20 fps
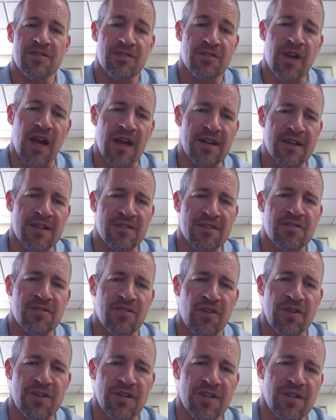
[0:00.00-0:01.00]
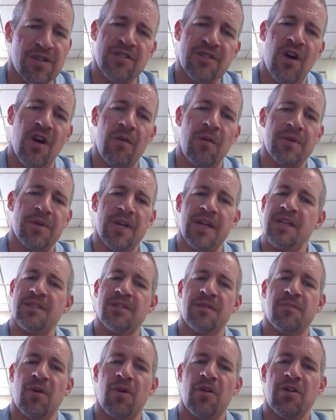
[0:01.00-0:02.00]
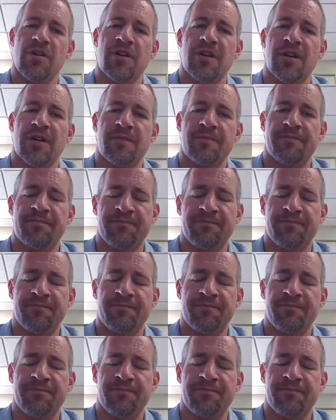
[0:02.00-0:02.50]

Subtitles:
kind of starting to dominate the market.